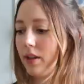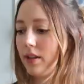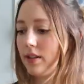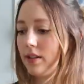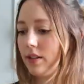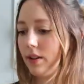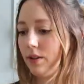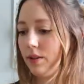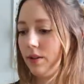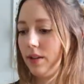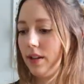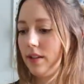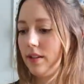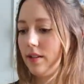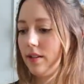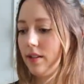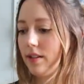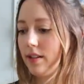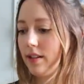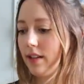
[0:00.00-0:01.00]
So this
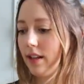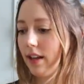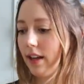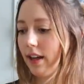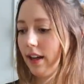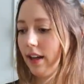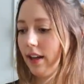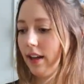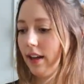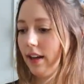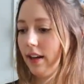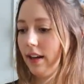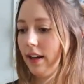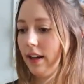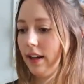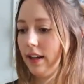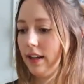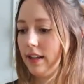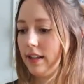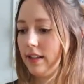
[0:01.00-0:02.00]
looks like it
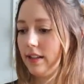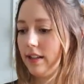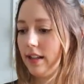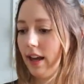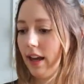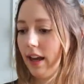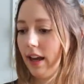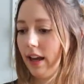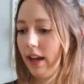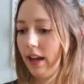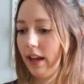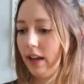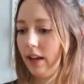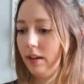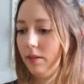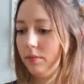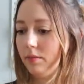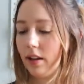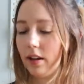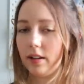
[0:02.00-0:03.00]
is a
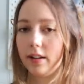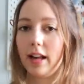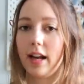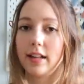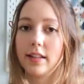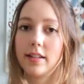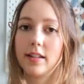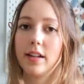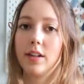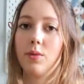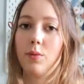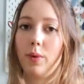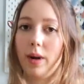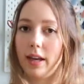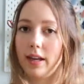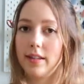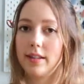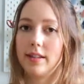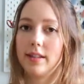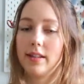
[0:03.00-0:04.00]
elastic
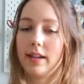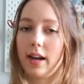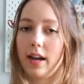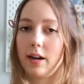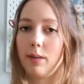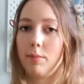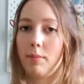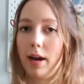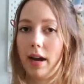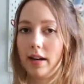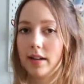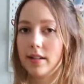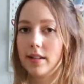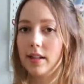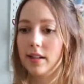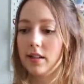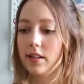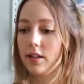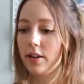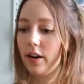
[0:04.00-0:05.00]
waist kind of
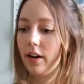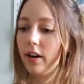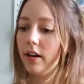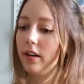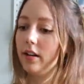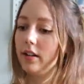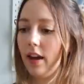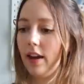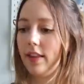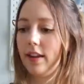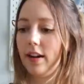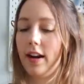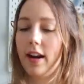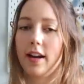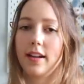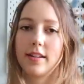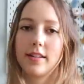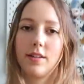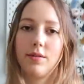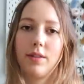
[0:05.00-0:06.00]
maxi skirt and then it
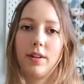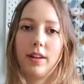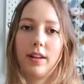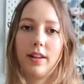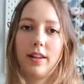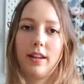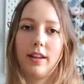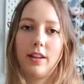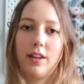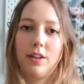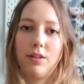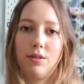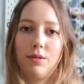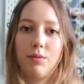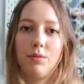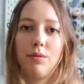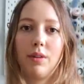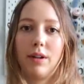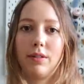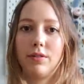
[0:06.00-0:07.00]
has a really like cute
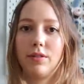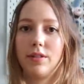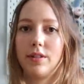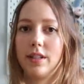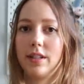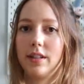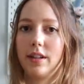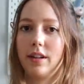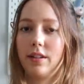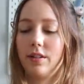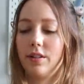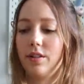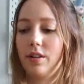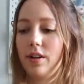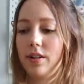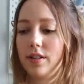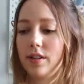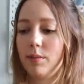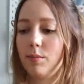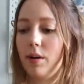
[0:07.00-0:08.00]
ruffle detail
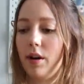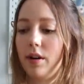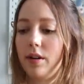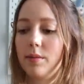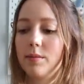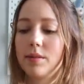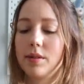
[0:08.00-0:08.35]
across the bottom.